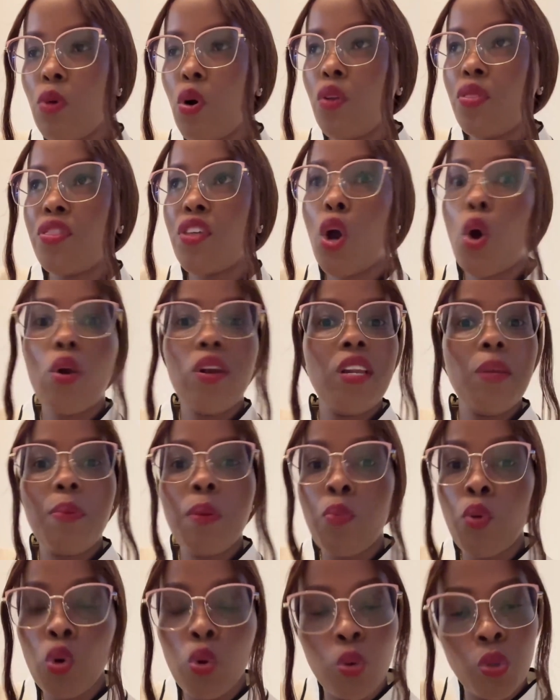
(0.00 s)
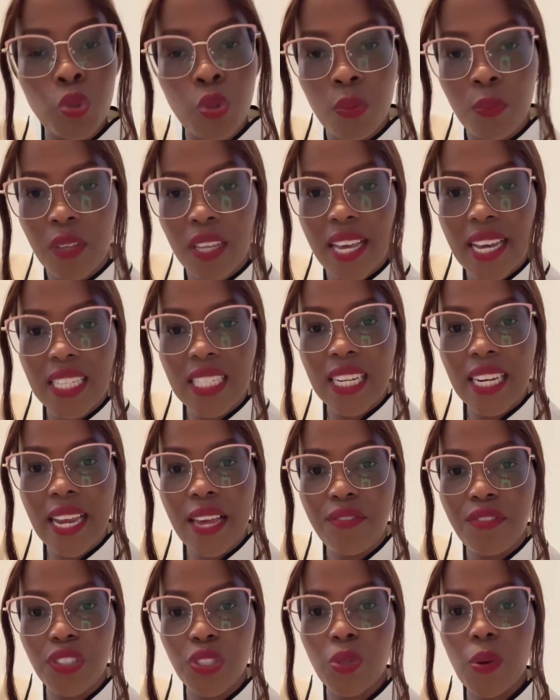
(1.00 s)
the only people who should be getting
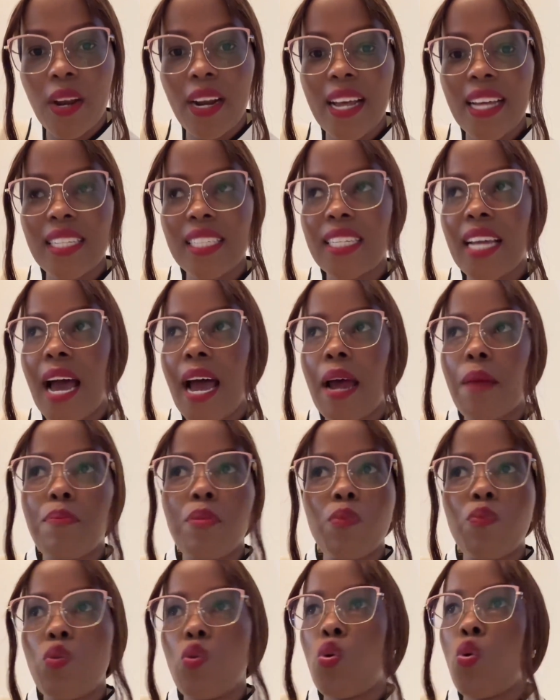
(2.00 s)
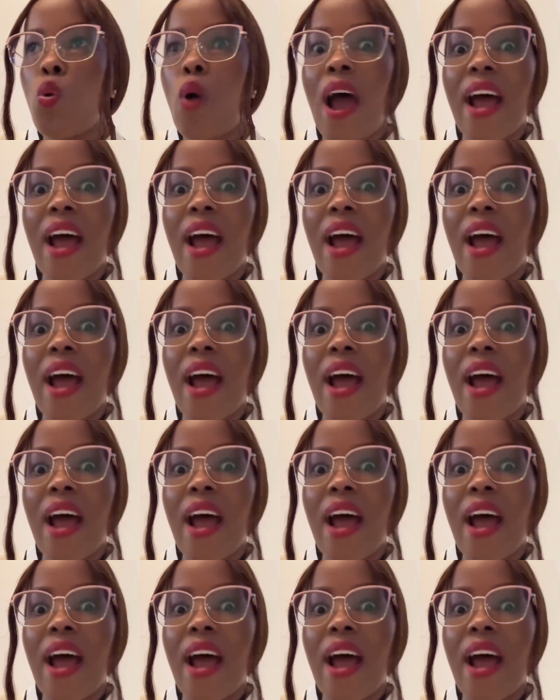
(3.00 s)
life insurance are people who